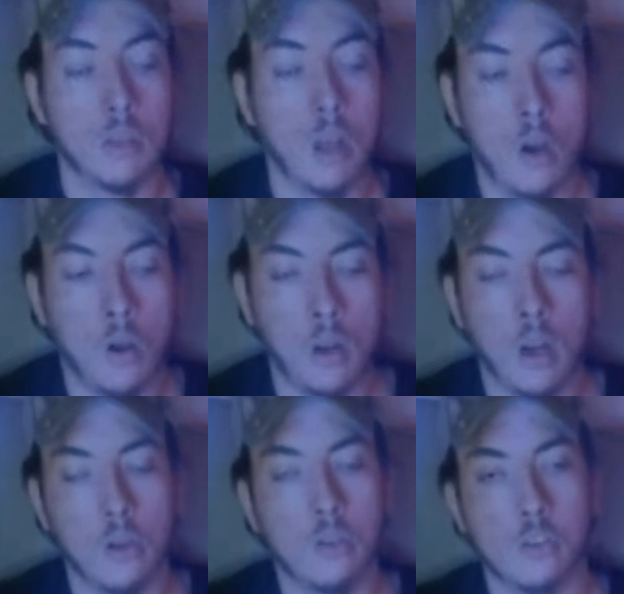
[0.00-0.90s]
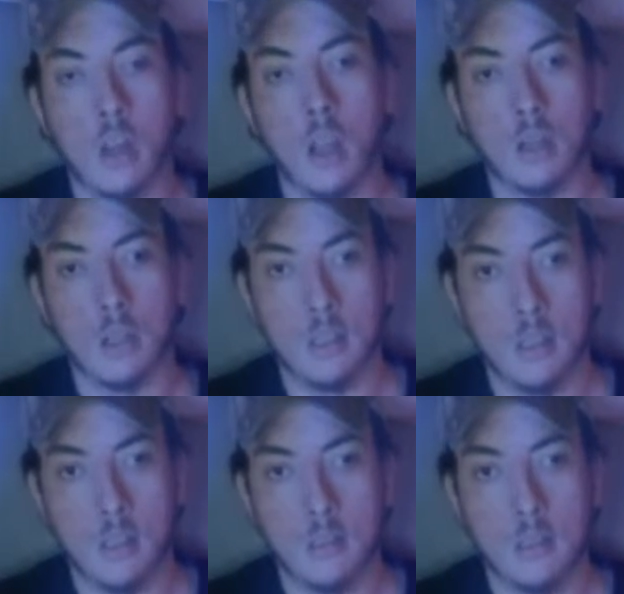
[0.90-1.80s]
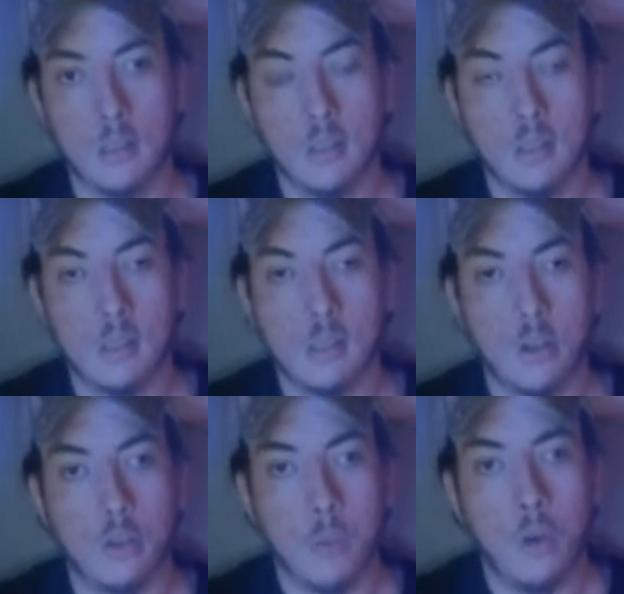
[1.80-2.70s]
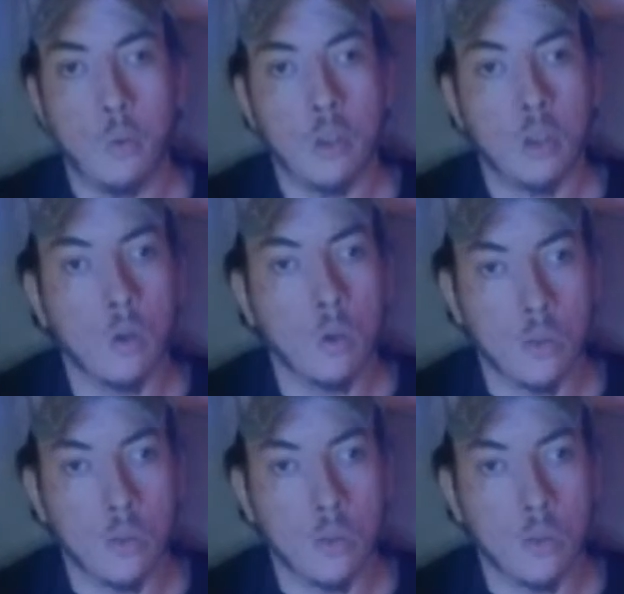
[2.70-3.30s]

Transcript: All characters got deleted. So you might want to go